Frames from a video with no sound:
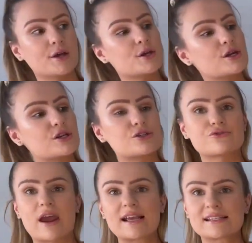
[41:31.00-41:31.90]

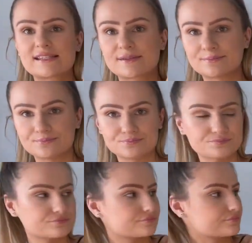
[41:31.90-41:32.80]
dress
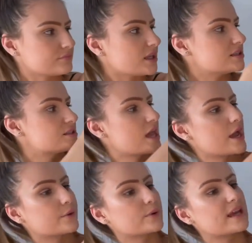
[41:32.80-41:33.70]

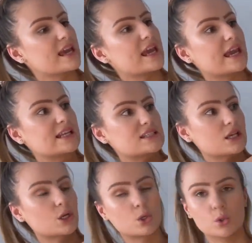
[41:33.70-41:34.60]
so it's
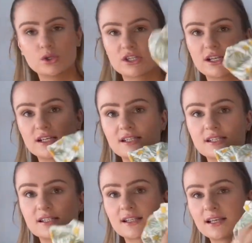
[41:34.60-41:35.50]

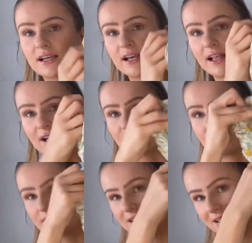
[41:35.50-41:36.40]
gorgeous as you
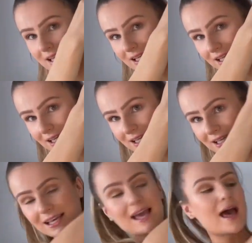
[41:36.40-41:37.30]
can see
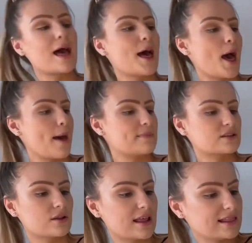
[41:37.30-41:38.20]
um, it's got
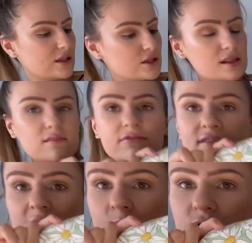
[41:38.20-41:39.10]
like little
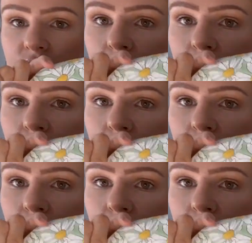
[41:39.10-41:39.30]
flowers all